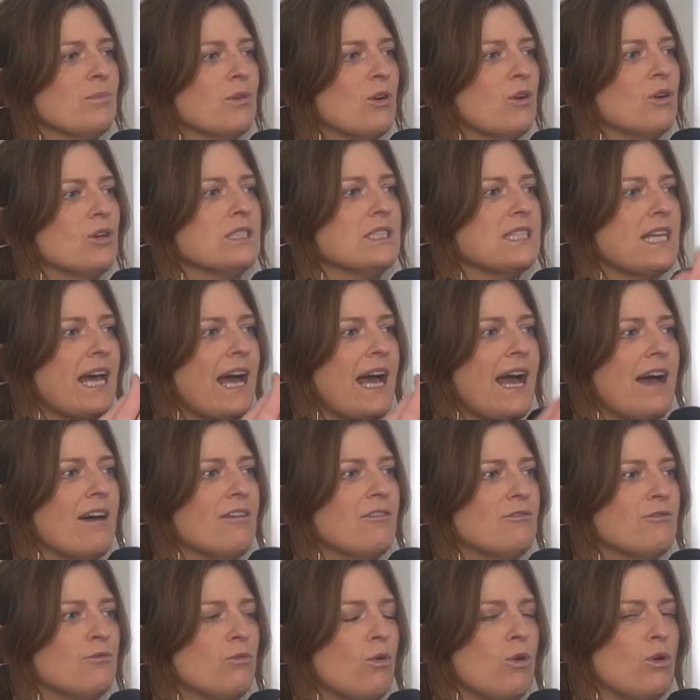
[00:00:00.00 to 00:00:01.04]
because
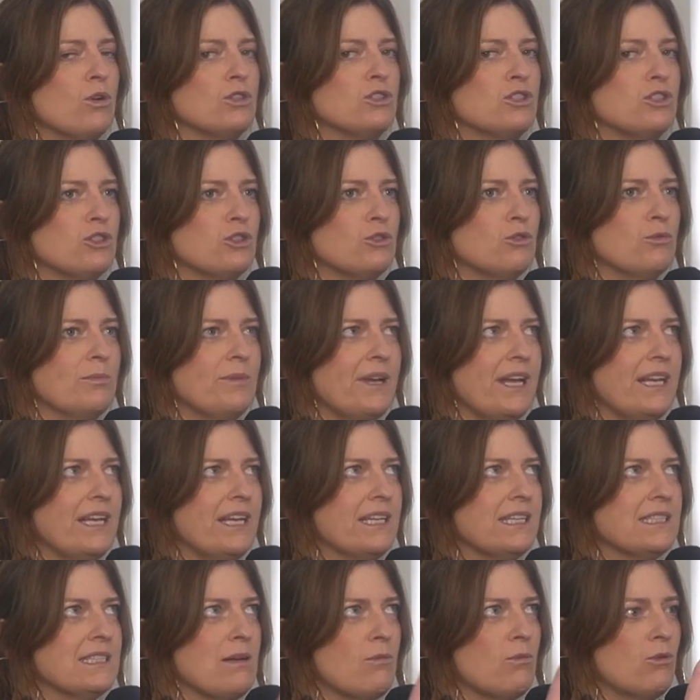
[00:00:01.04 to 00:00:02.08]
I've watched so many,
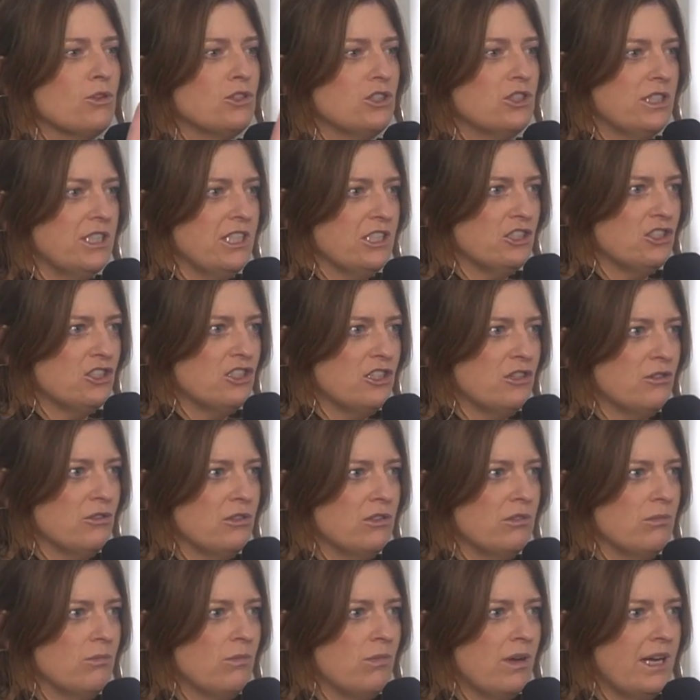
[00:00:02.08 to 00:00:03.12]
because I watched the
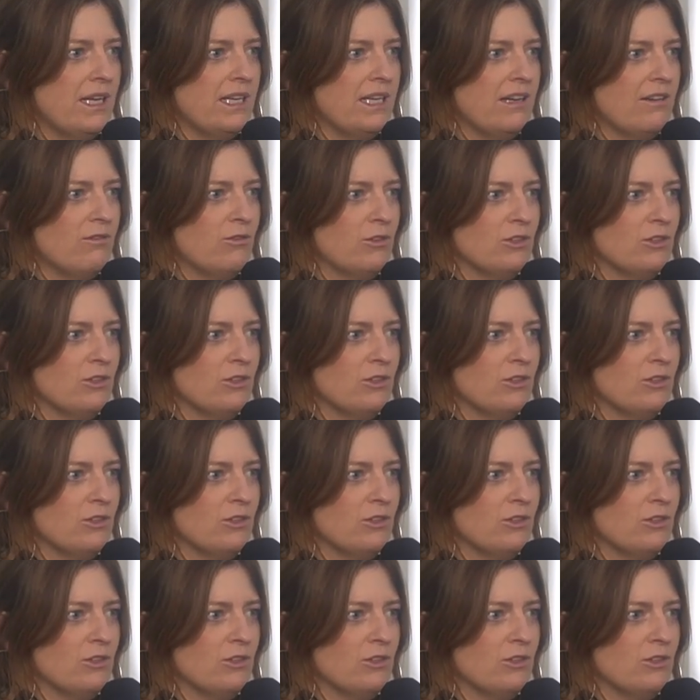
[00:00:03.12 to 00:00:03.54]
Australian one, I've